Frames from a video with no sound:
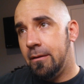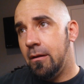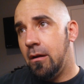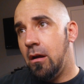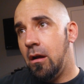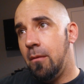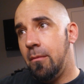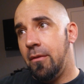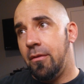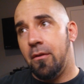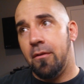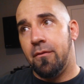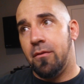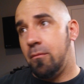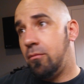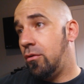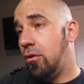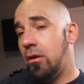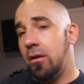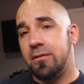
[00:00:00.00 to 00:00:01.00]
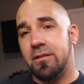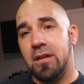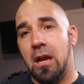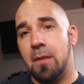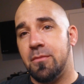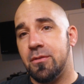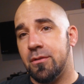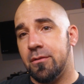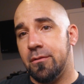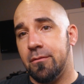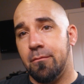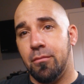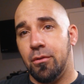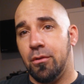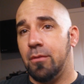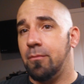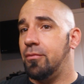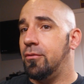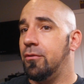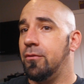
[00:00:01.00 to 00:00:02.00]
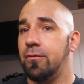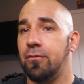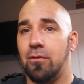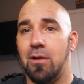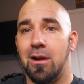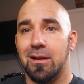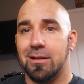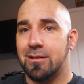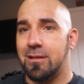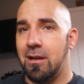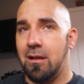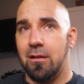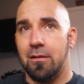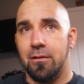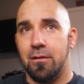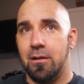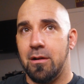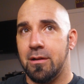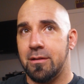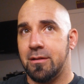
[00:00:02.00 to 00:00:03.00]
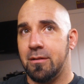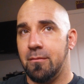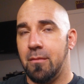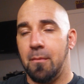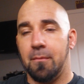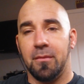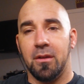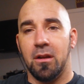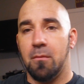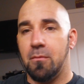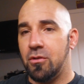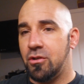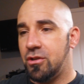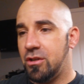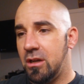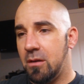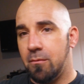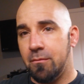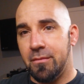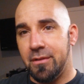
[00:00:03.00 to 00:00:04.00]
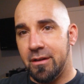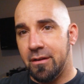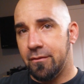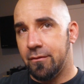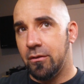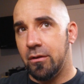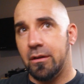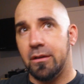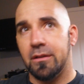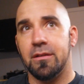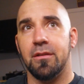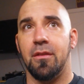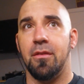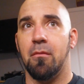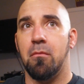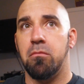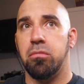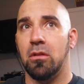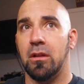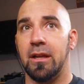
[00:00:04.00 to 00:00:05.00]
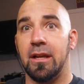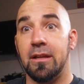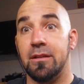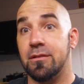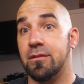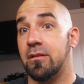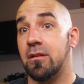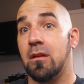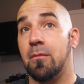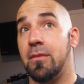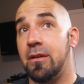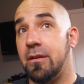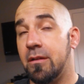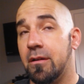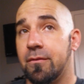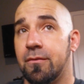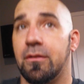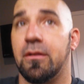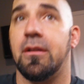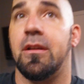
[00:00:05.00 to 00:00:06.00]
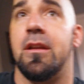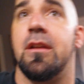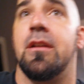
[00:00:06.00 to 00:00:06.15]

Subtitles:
The prototypes are bulletproof, rock solid, awesome. I'm going to machine them different. The blades are going to be different.